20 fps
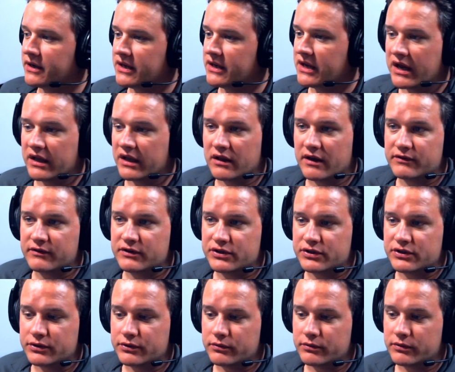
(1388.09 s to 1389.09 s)
yeah, I'd love
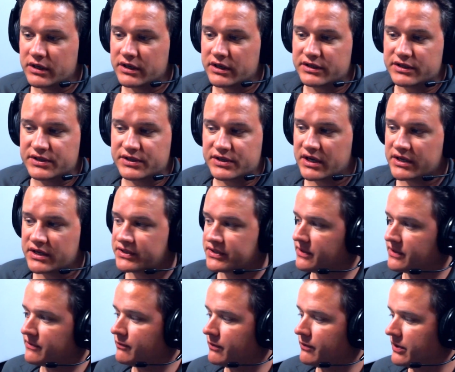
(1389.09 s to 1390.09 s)
to discuss
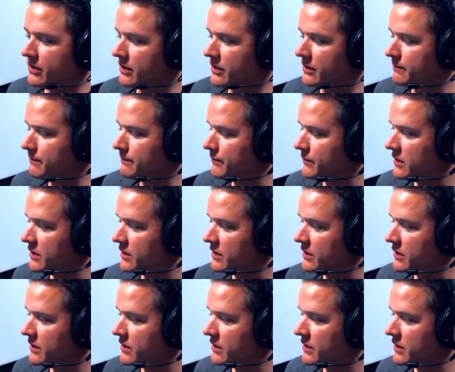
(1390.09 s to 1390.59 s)
stuff with y'all.